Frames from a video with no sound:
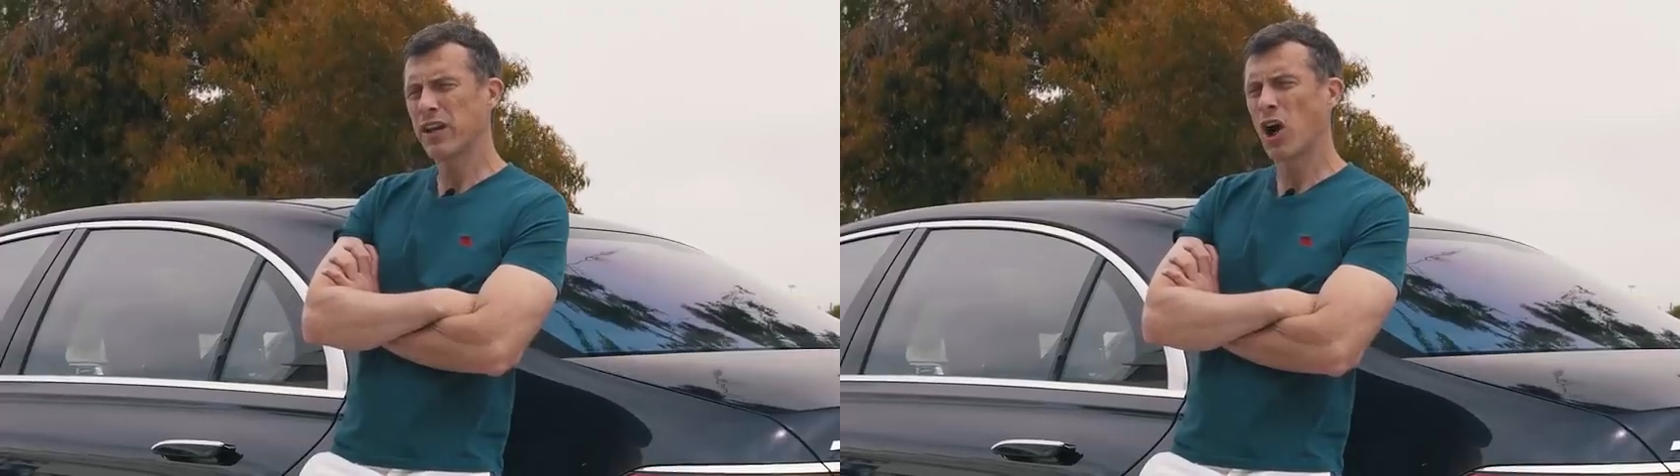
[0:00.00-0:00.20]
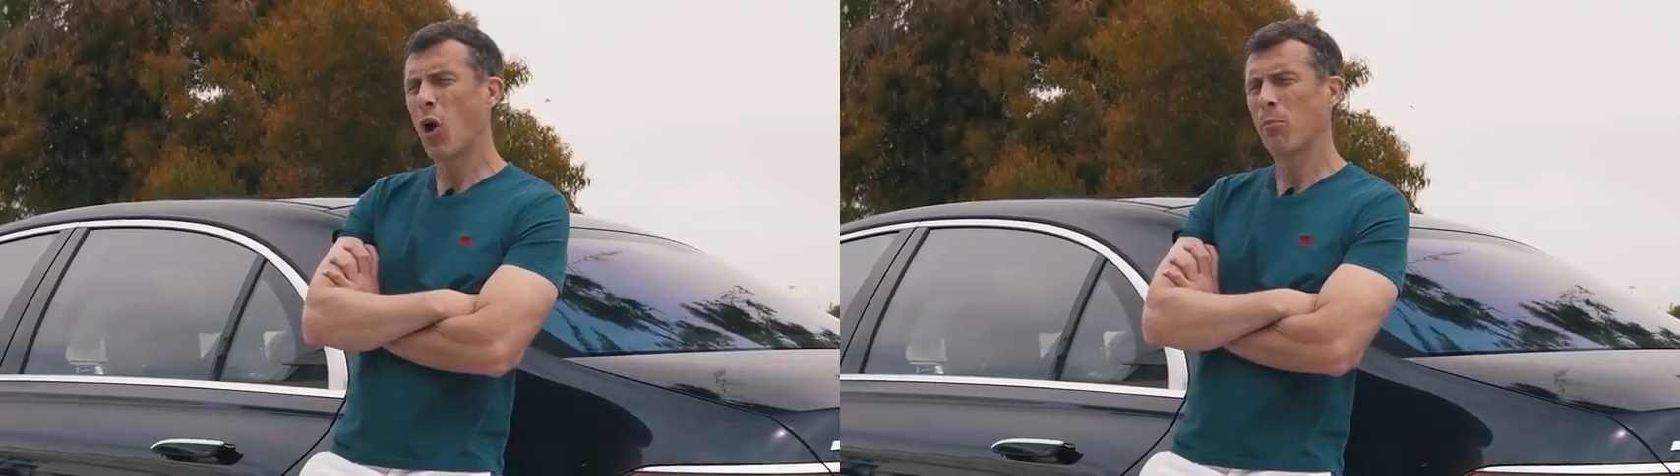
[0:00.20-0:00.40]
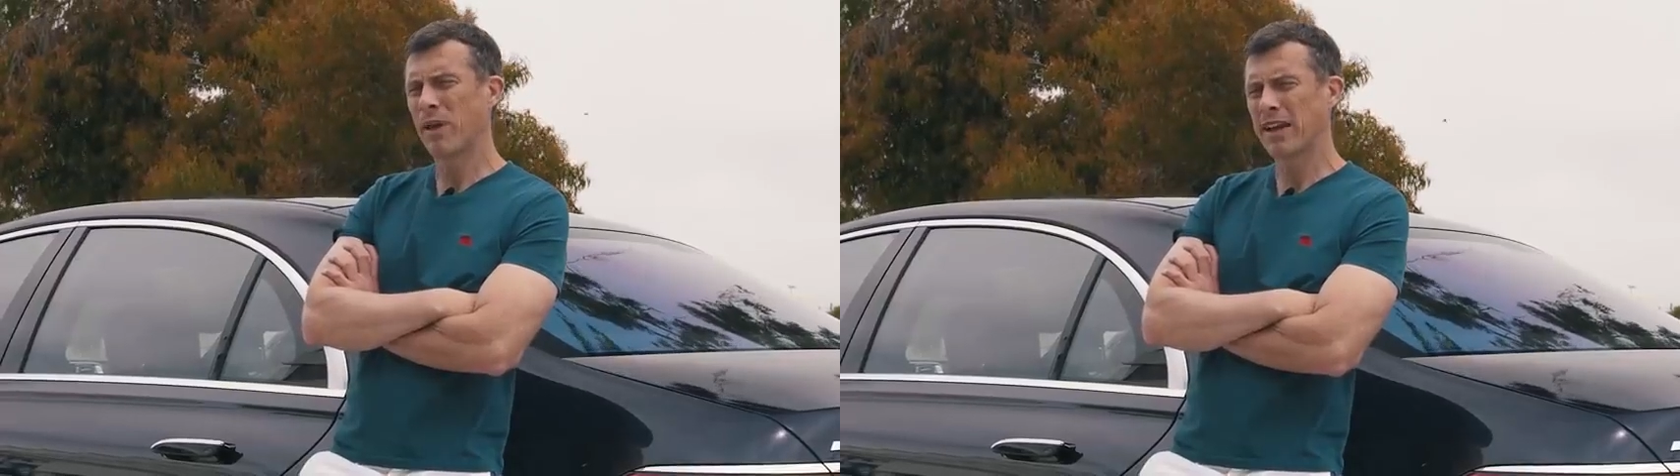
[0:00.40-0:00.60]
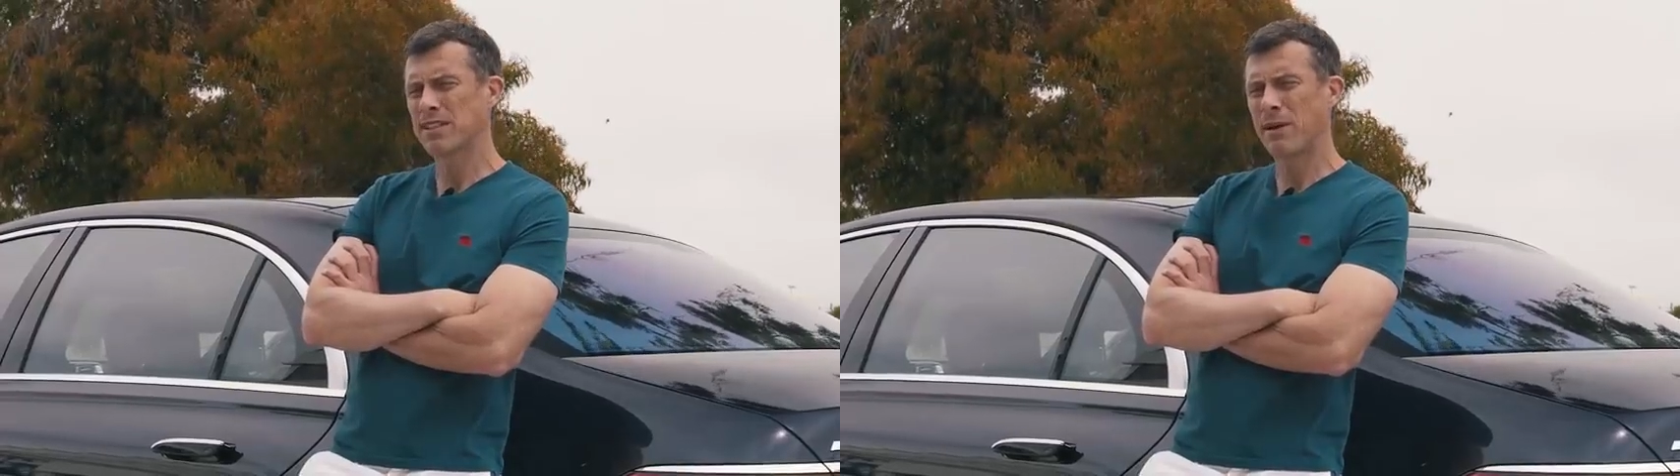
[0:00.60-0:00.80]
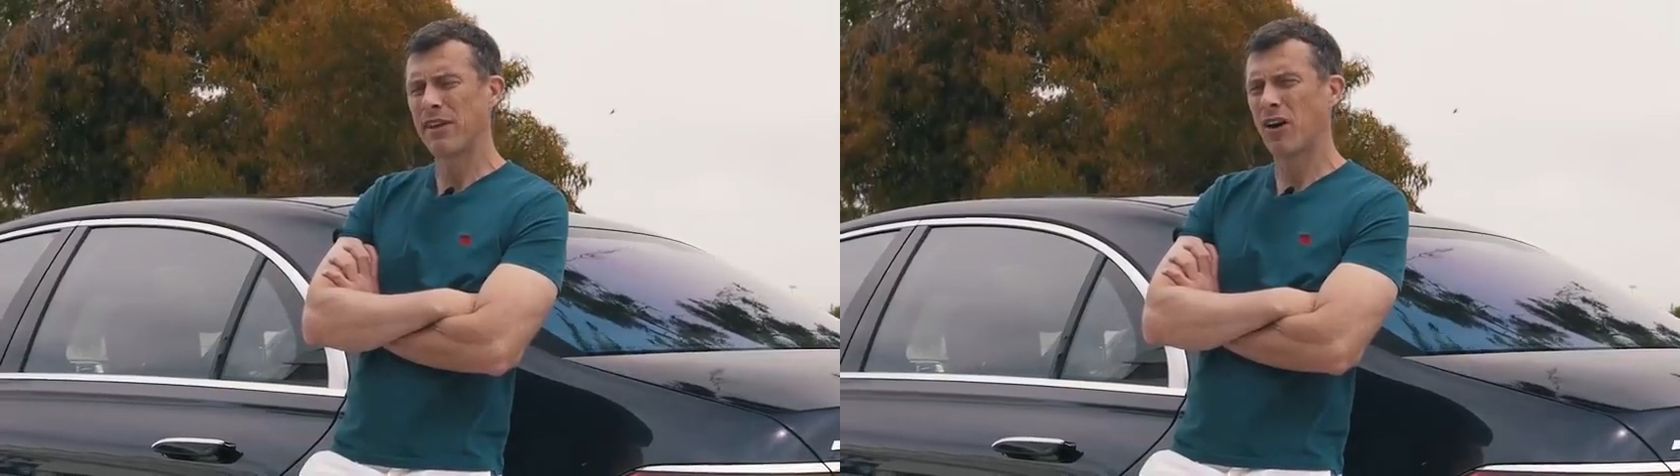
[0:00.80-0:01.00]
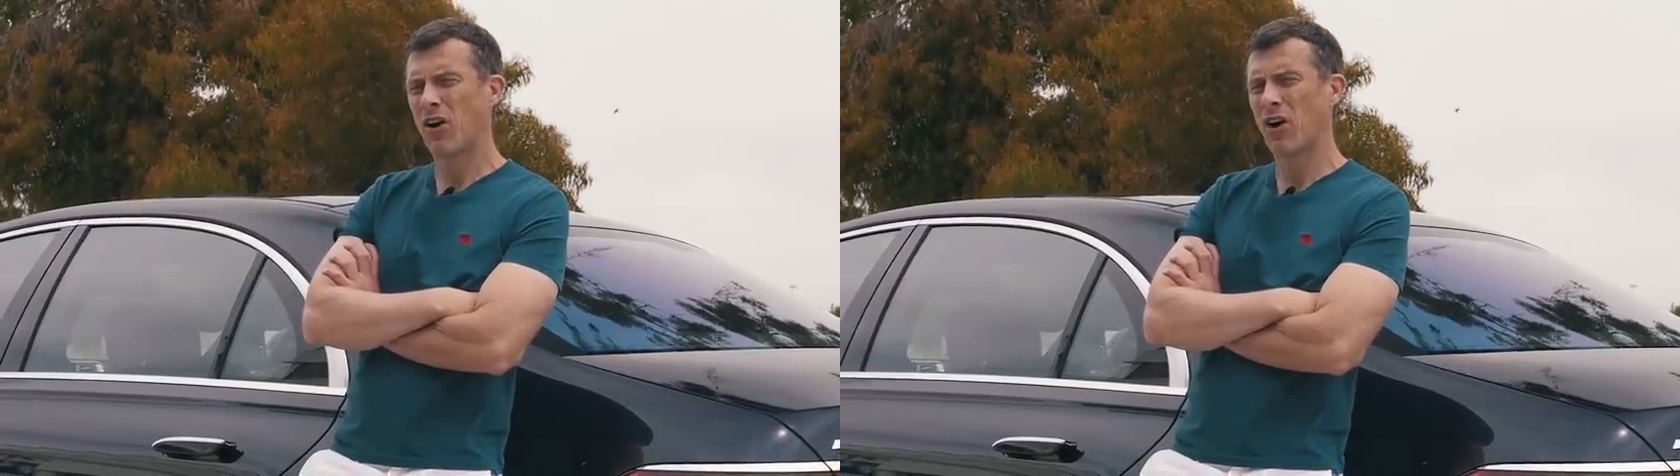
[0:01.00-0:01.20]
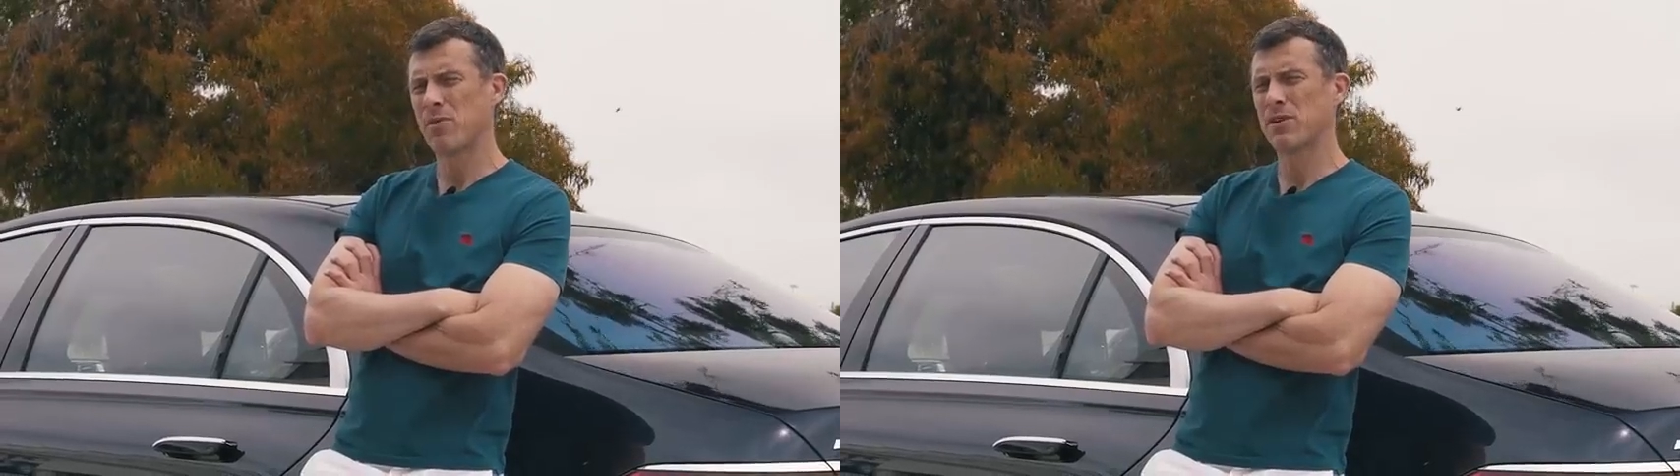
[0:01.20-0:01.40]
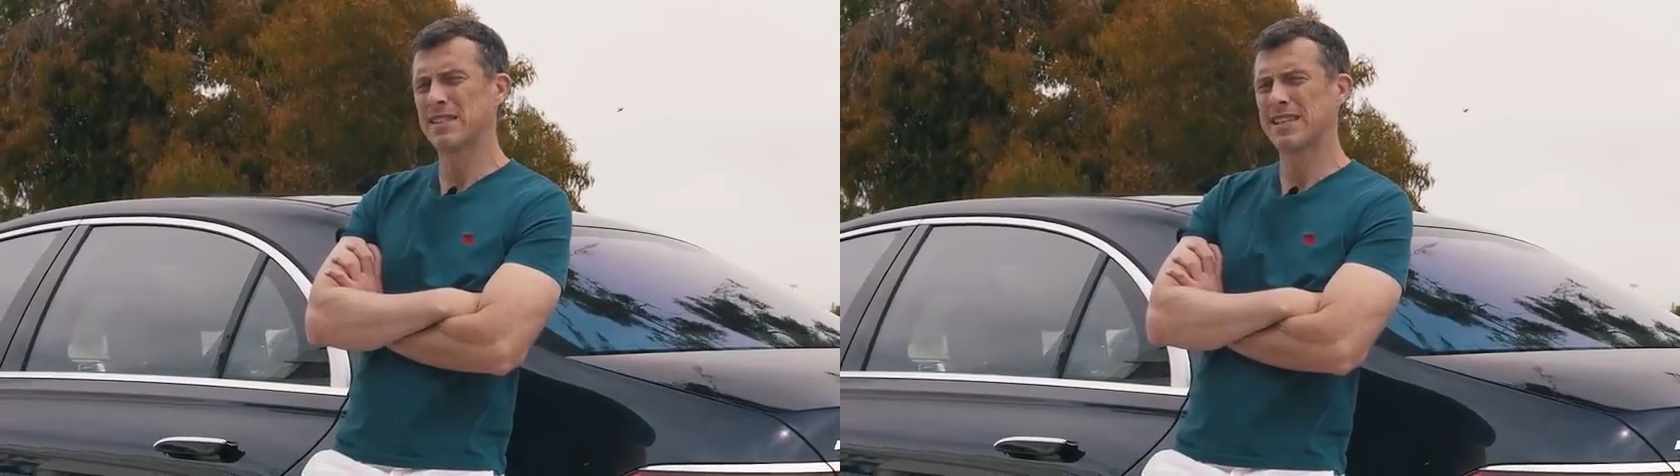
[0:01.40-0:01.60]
complex about the hybrid